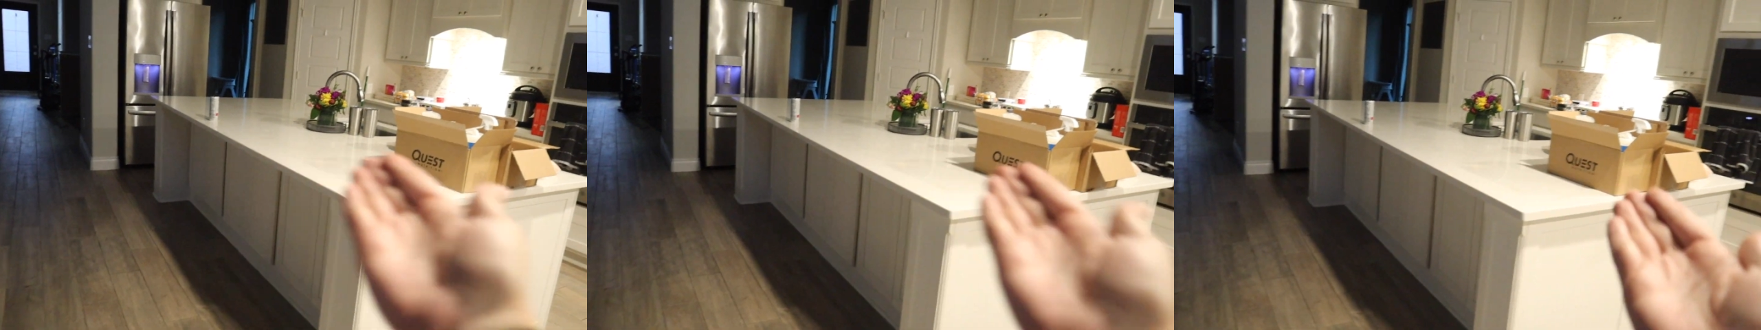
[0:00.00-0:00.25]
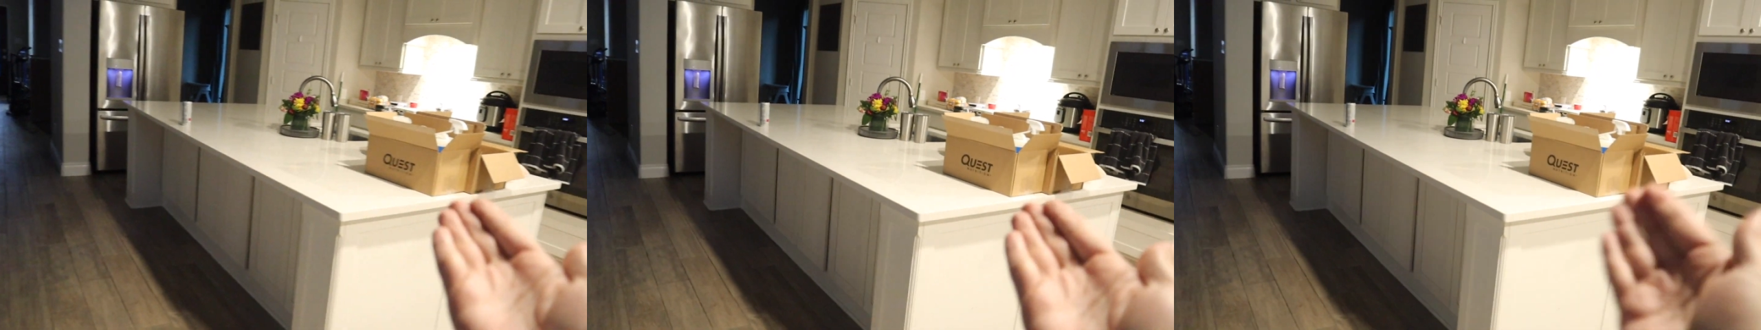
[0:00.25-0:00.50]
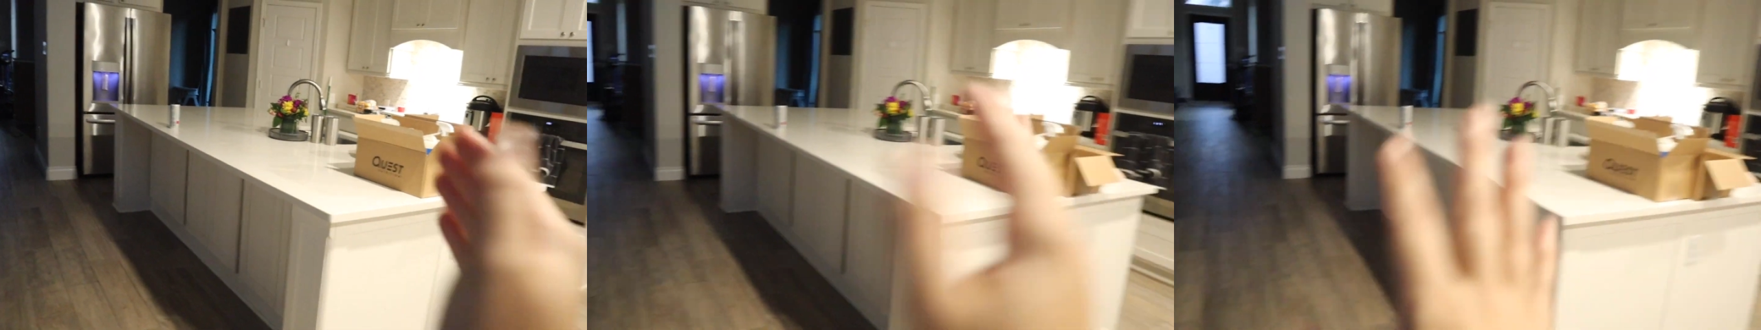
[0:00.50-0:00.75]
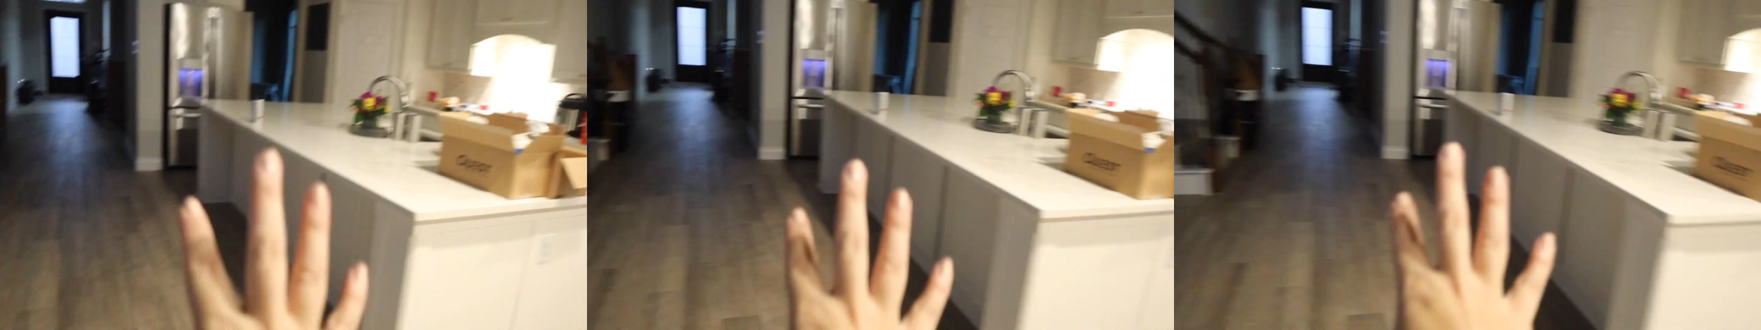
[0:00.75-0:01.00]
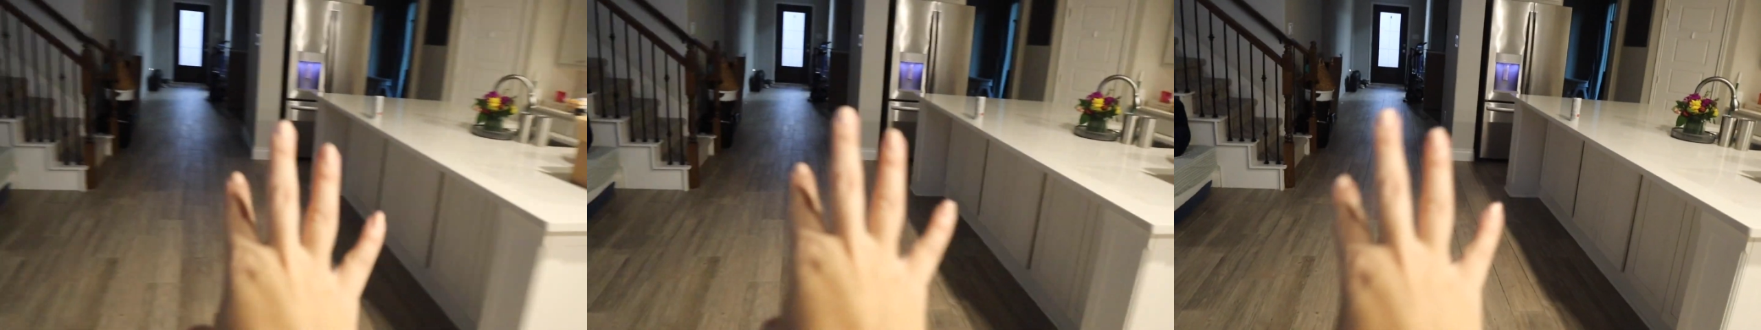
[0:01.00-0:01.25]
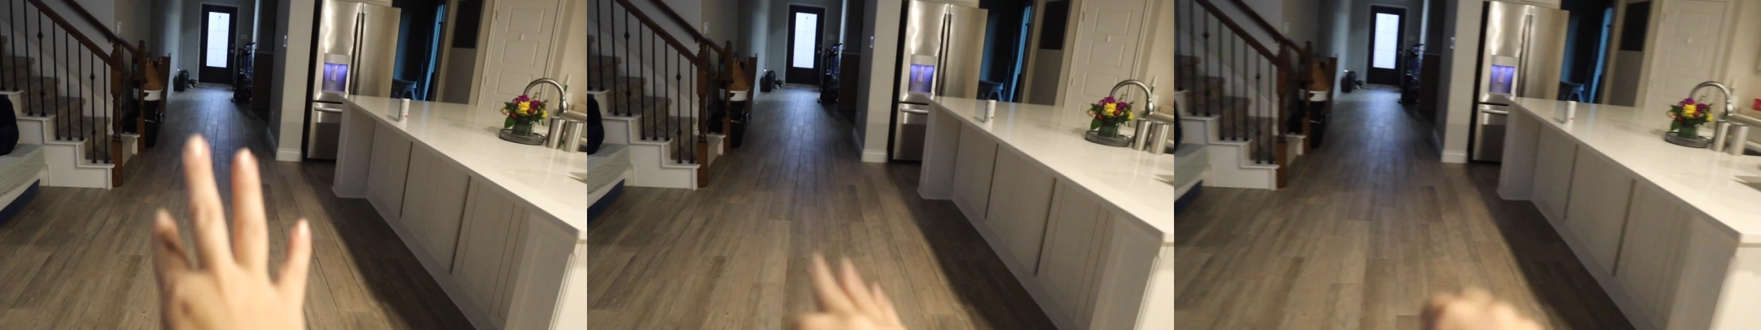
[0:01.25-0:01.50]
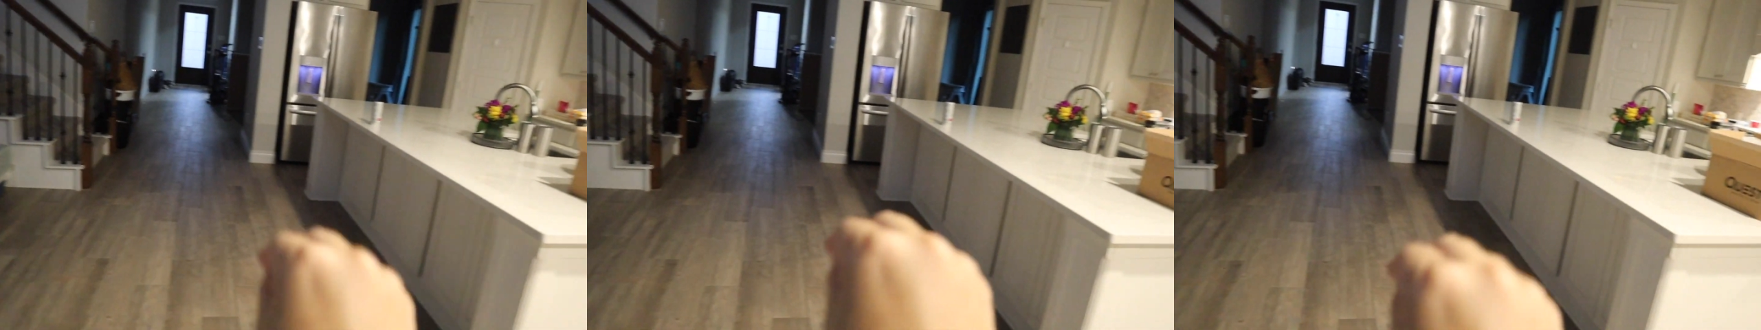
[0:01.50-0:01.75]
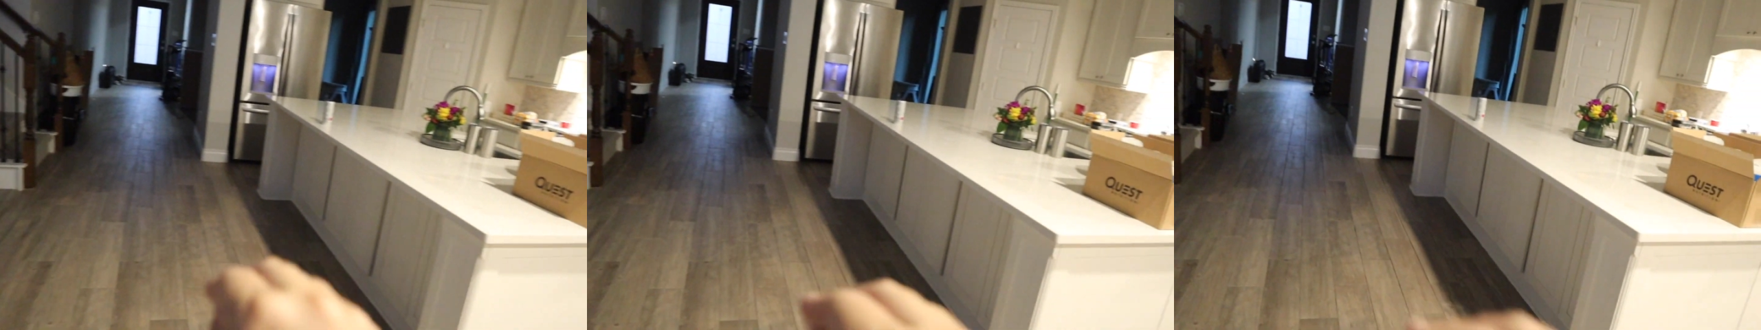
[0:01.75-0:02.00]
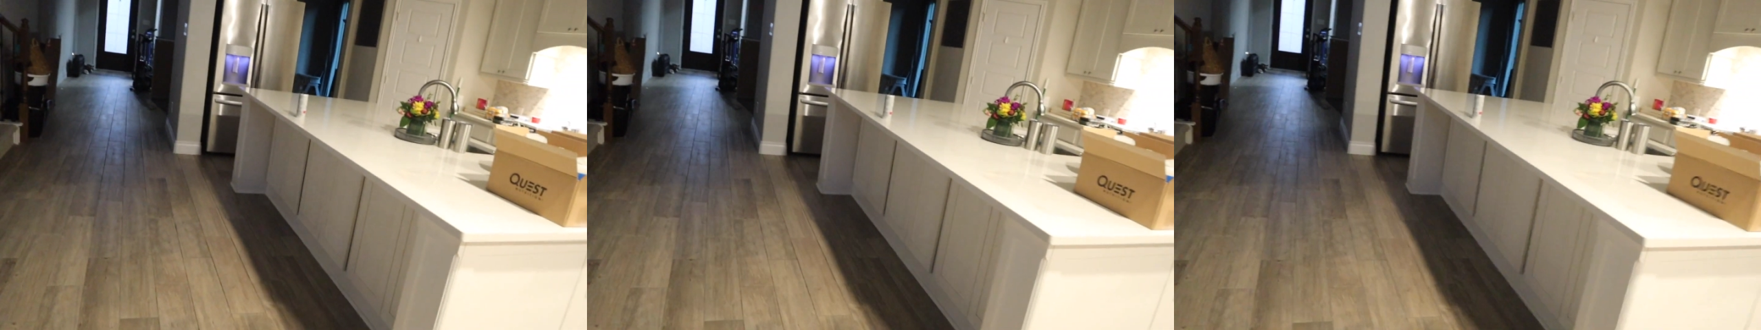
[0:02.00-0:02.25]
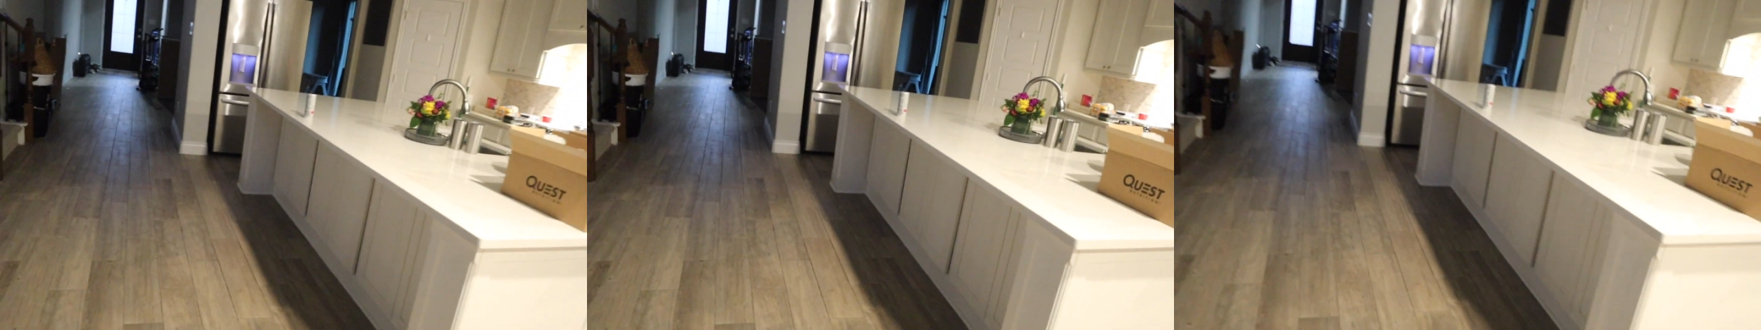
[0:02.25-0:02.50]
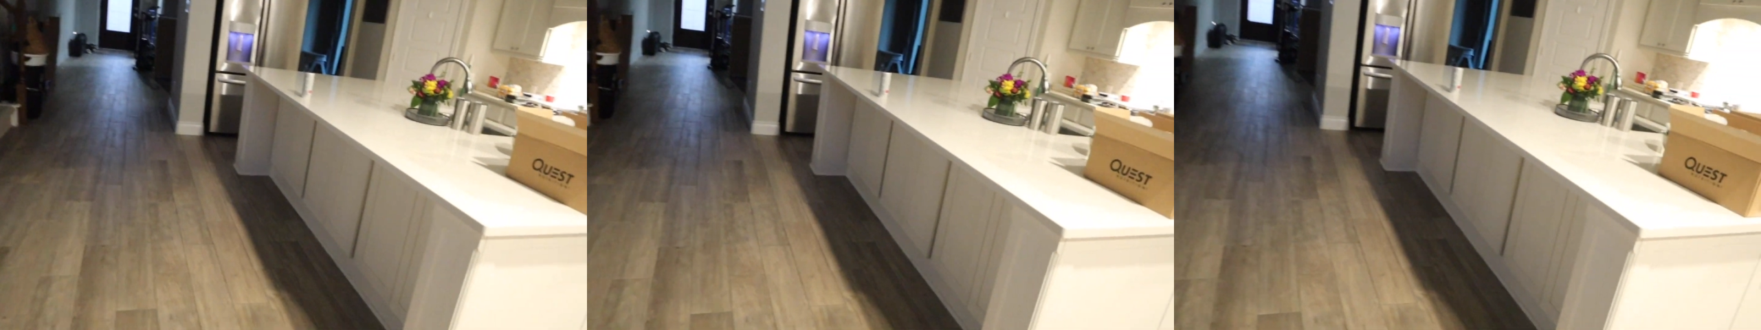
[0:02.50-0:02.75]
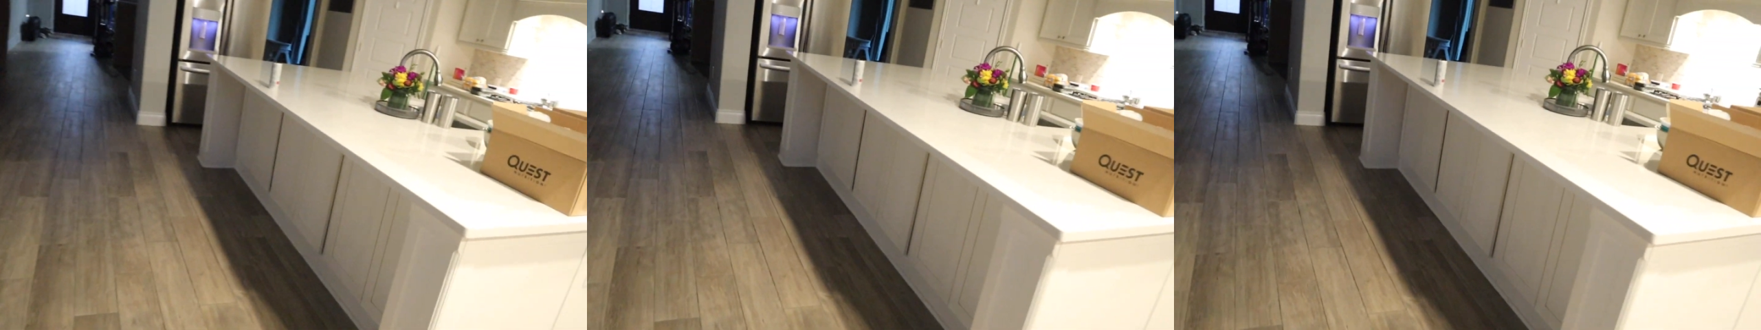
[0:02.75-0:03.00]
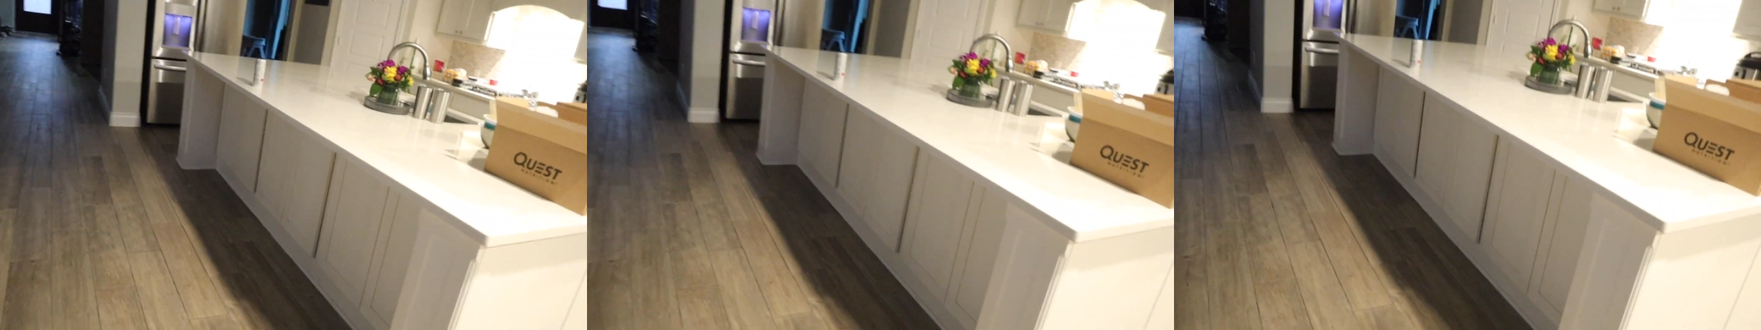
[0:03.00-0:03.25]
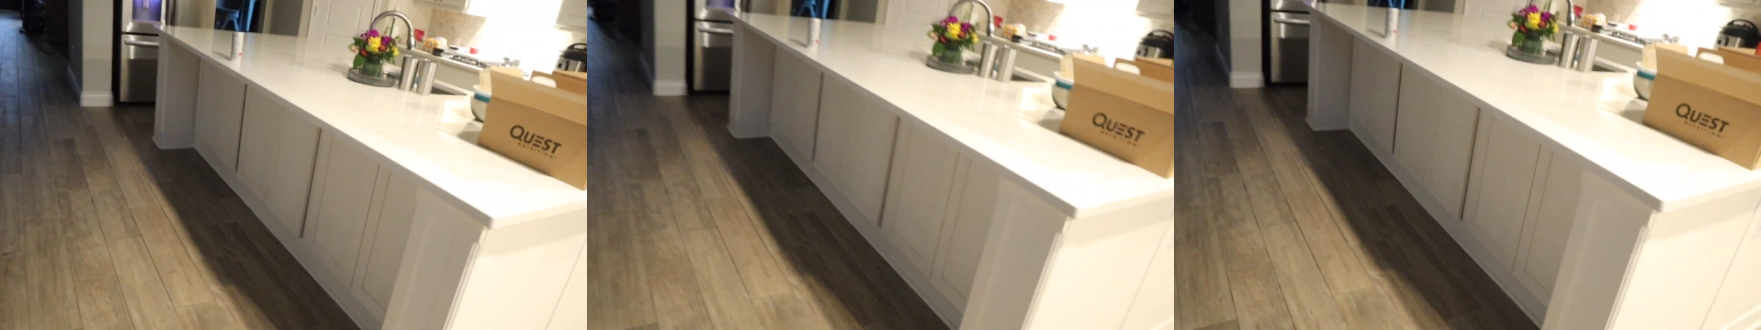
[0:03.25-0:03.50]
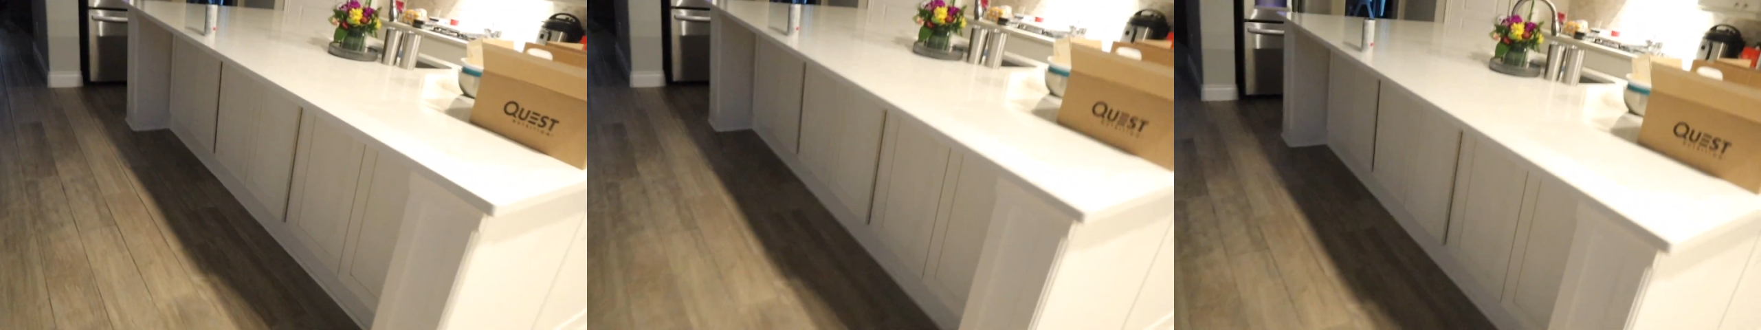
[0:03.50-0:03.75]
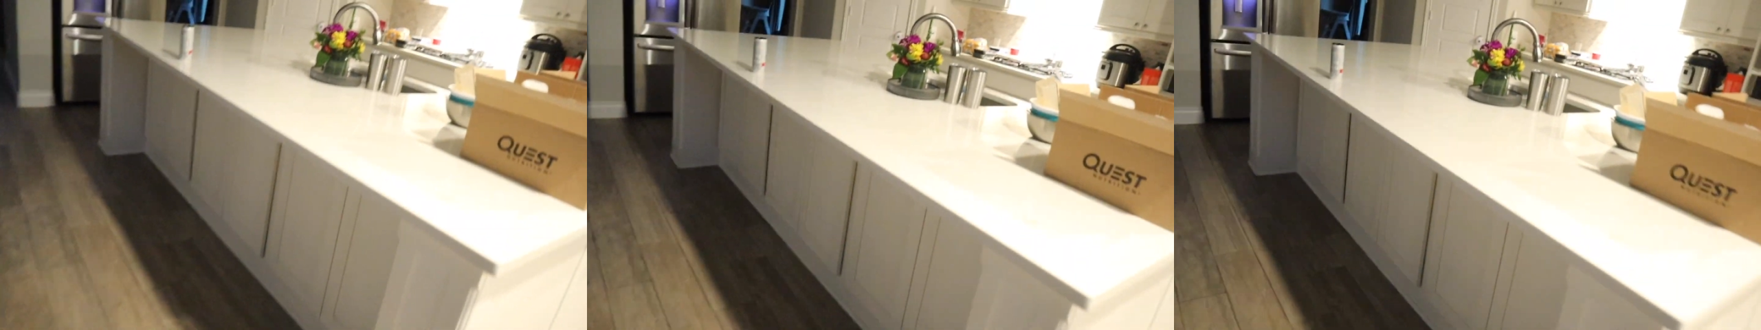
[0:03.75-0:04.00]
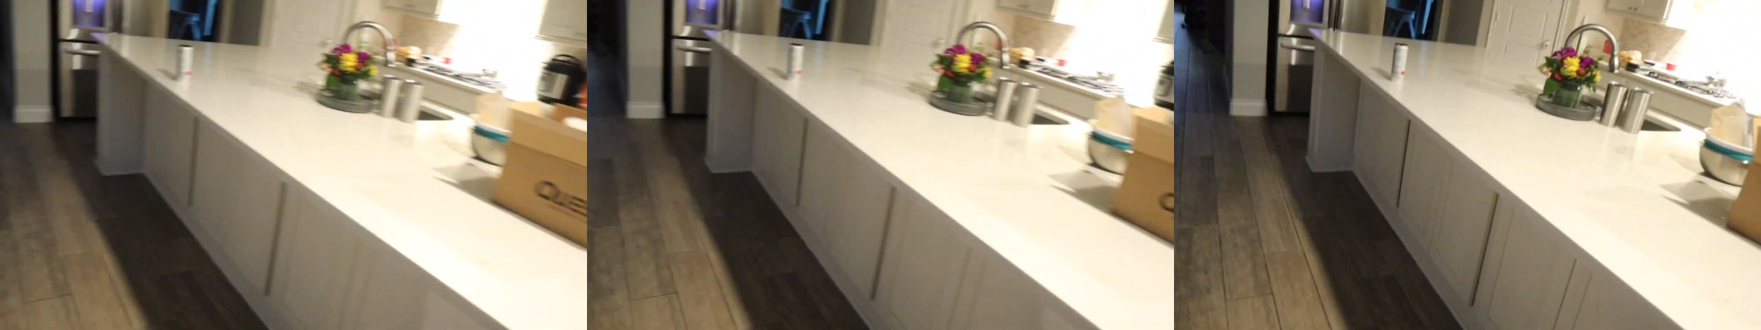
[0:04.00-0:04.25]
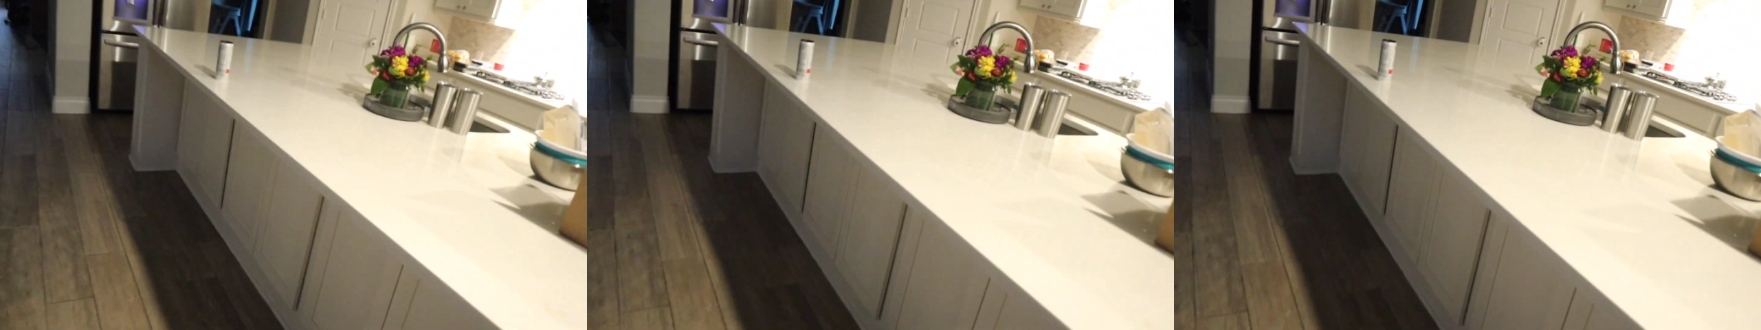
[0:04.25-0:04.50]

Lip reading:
No face is visible, so there are no lips to read.